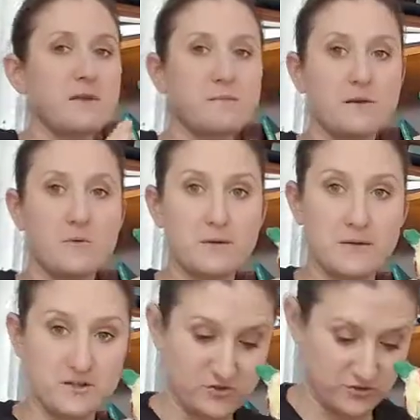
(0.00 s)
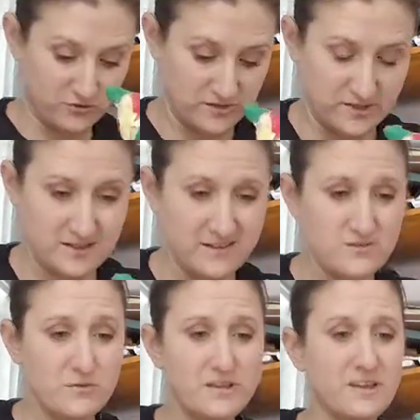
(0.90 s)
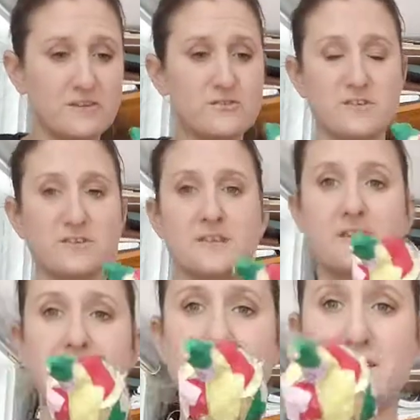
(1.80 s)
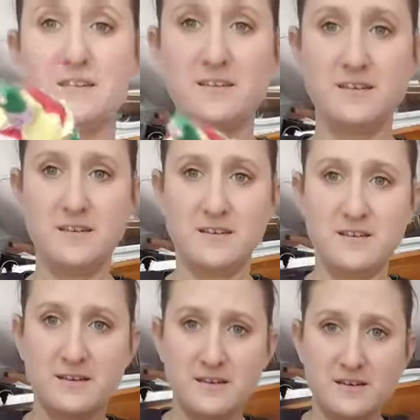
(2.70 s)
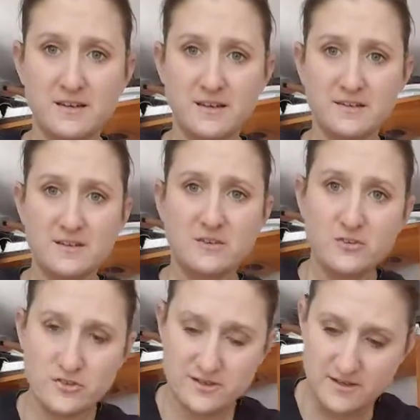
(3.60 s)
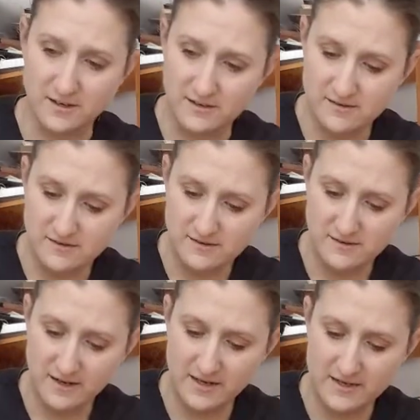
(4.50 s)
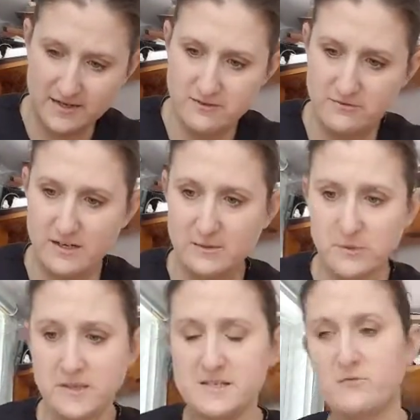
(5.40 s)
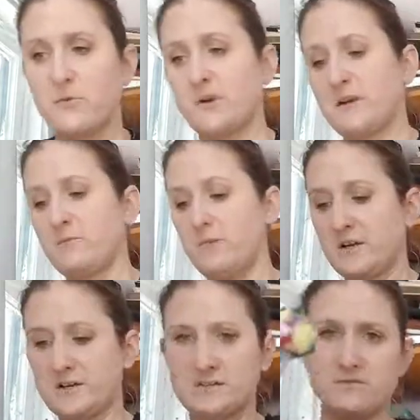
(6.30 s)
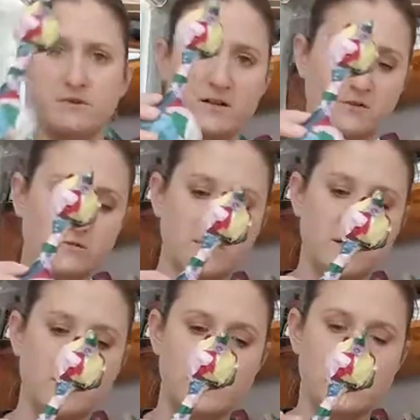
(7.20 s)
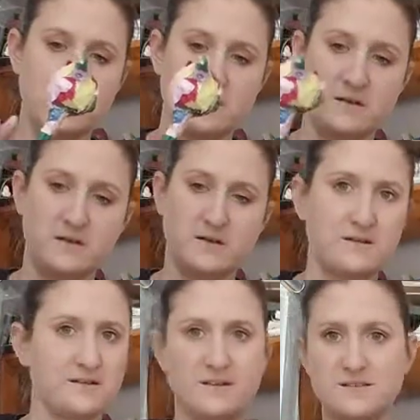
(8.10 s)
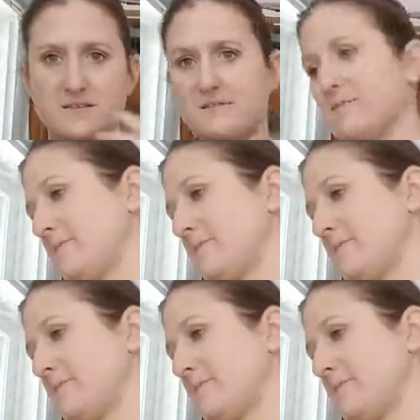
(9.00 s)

made by one of my children, and it is really interesting, isn't it? It's interesting. I need to find a place for it where it doesn't fall over, because it